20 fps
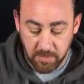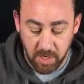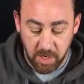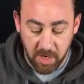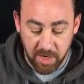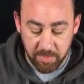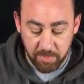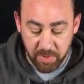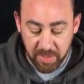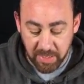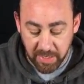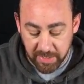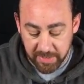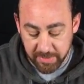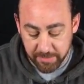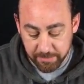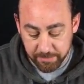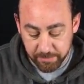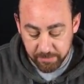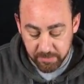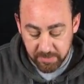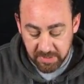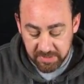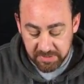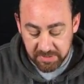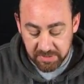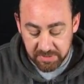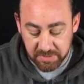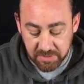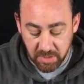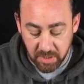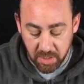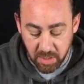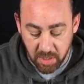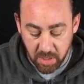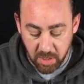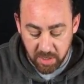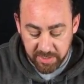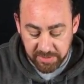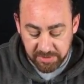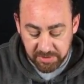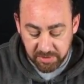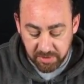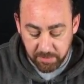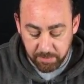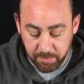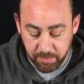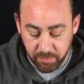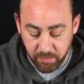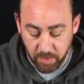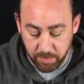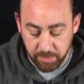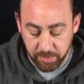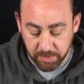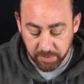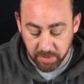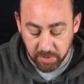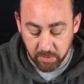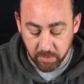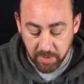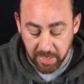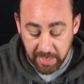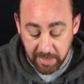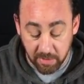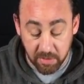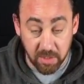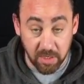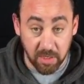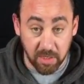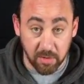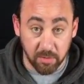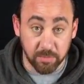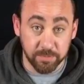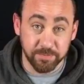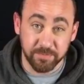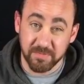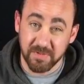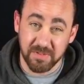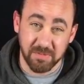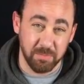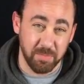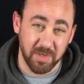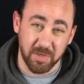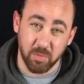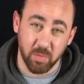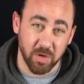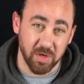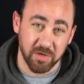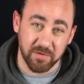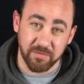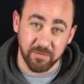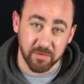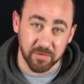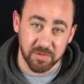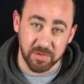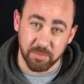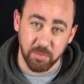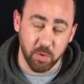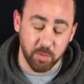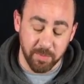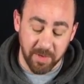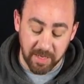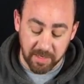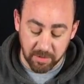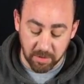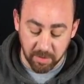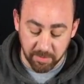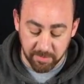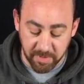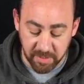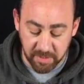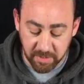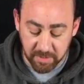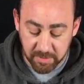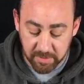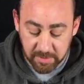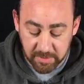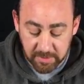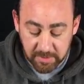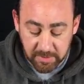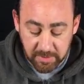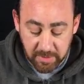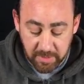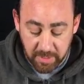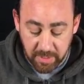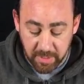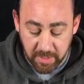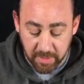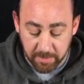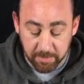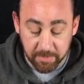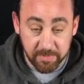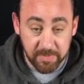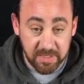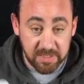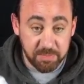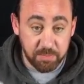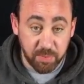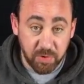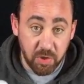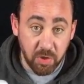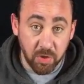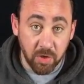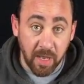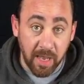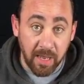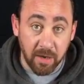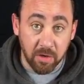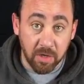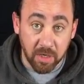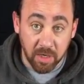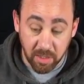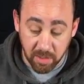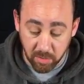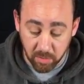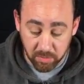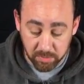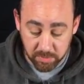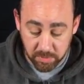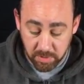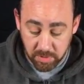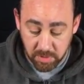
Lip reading: IPA. This is isopropanol alcohol. It's a big word for a small man like me. It's pure alcohol.